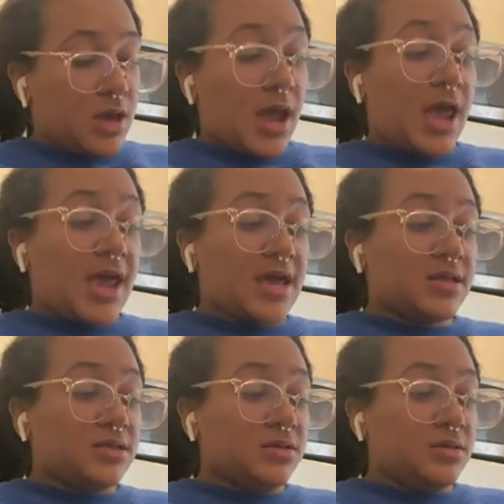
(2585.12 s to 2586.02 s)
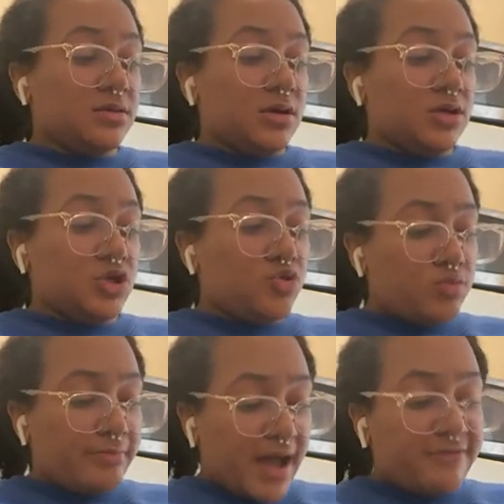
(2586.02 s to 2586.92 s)
And
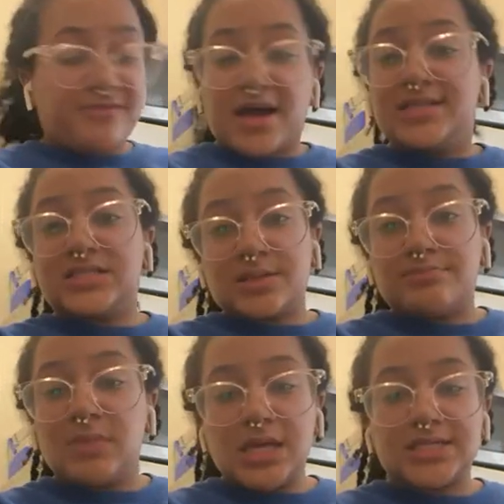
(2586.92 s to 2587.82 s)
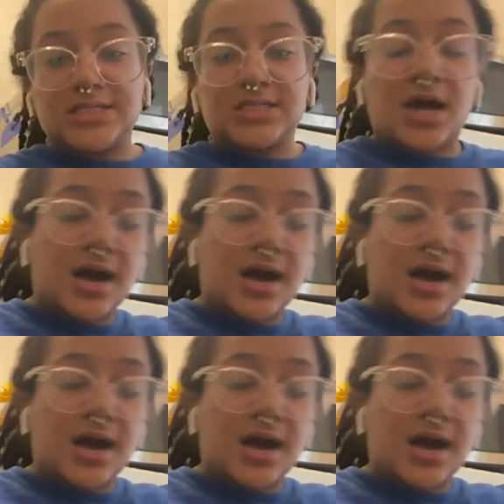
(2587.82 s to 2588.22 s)
you might find some mixed